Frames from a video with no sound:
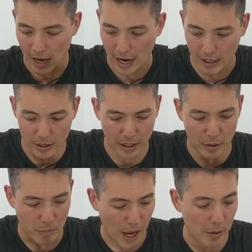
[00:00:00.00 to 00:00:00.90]
and they're
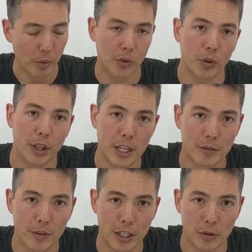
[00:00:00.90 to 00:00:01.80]
compatible with all these
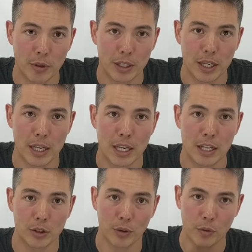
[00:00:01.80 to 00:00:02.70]
fittings that we see
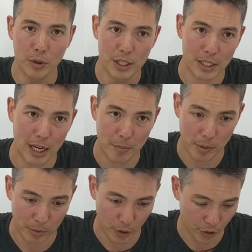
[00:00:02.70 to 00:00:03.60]
here. So if you want to set up
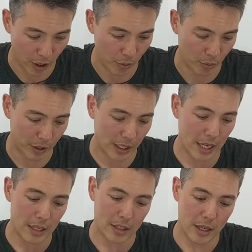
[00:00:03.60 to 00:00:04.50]
your BlowTie with one of
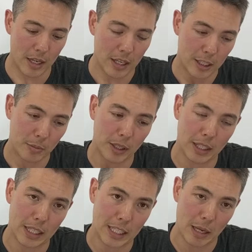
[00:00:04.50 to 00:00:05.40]
these, simply
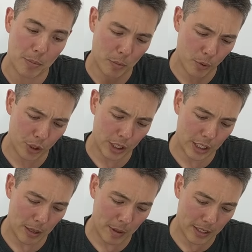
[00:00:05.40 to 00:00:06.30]
get a push-in
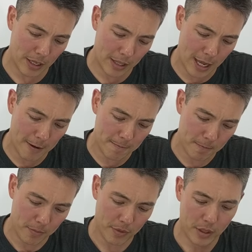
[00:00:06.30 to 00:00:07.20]
T-piece like that,
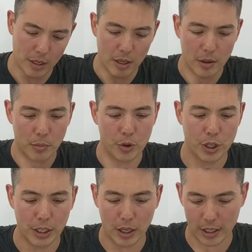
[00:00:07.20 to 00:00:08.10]
push
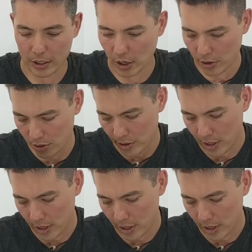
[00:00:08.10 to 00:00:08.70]
it in like so,